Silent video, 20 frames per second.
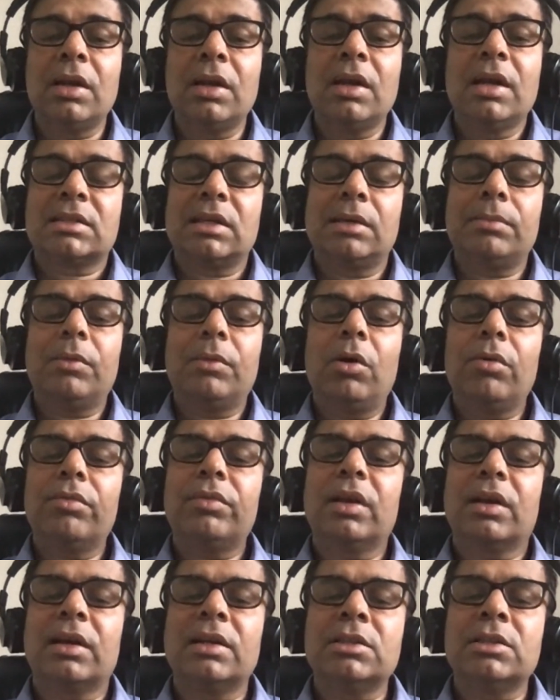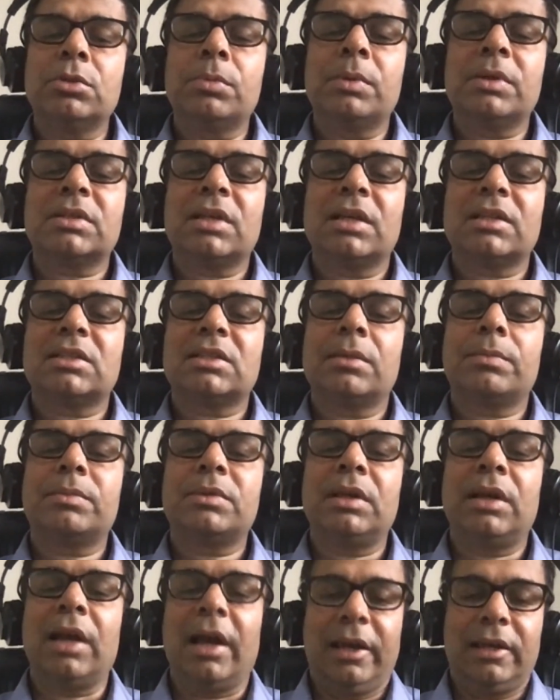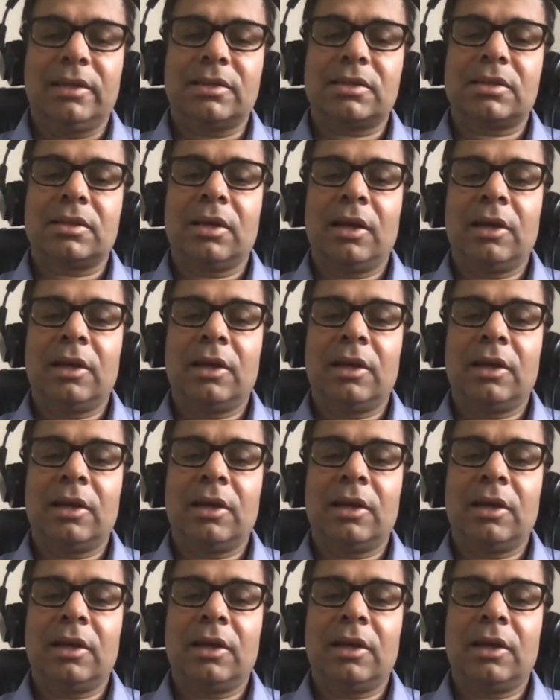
some of the consumers are subsidized,